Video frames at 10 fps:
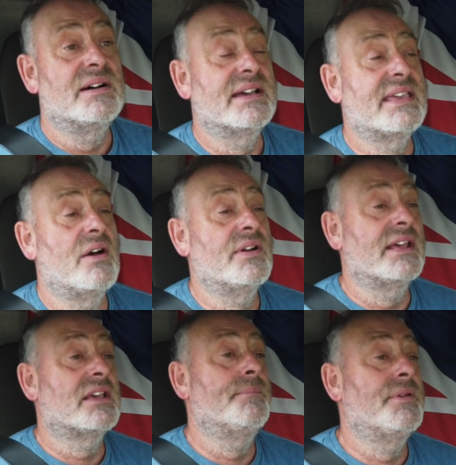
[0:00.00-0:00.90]
I can get
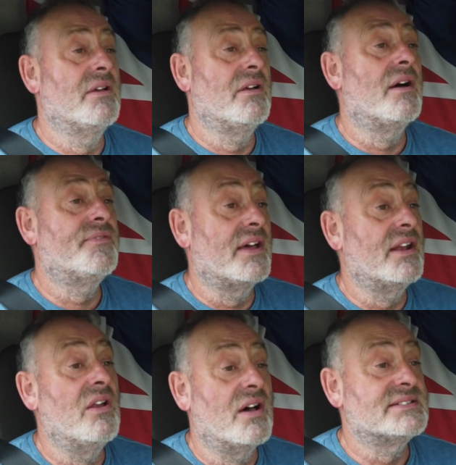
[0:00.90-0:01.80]
on that computer. I've
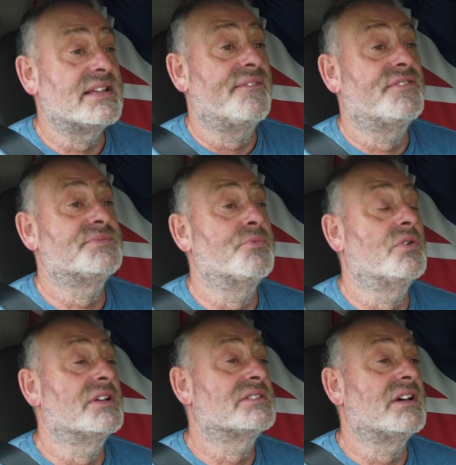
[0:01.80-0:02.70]
done a lot of stuff this
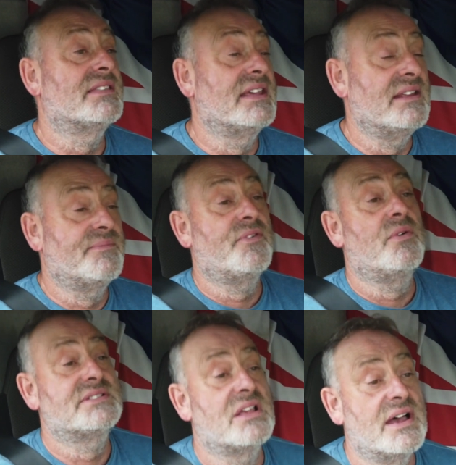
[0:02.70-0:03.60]
morning so I did it
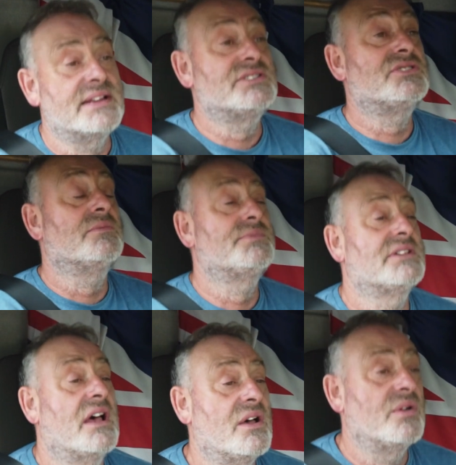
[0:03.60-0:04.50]
before I started this job,
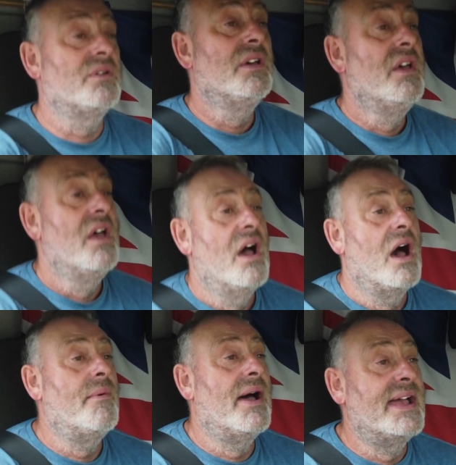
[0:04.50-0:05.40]
so
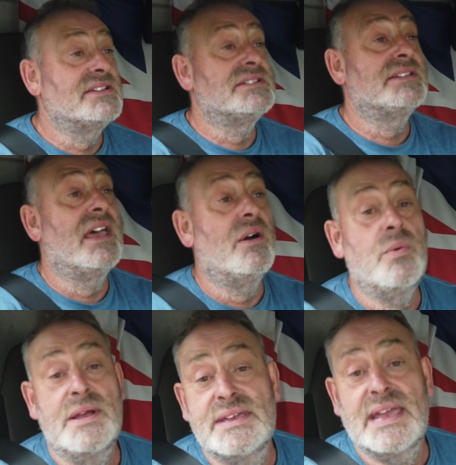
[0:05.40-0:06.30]
I might actually get
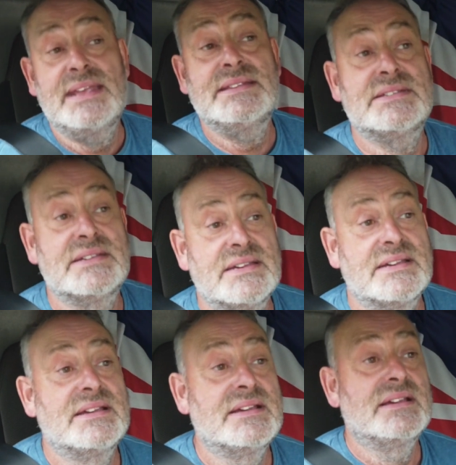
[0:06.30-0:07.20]
a weekend.
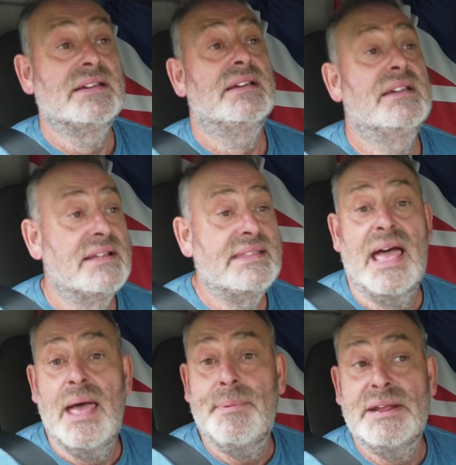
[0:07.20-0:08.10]

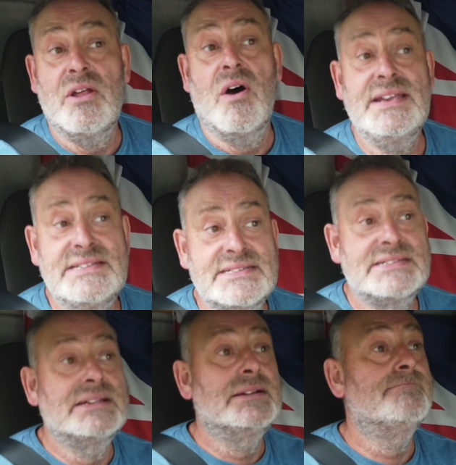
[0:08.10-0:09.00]
That'd be
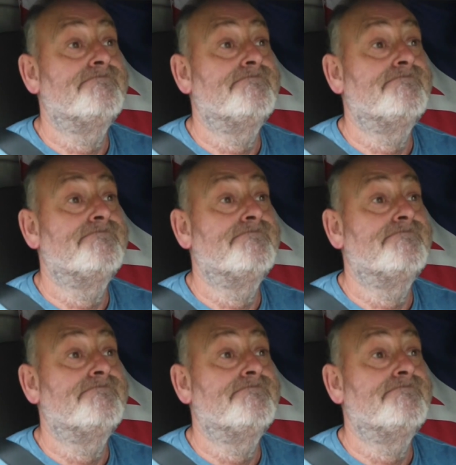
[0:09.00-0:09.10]
nice.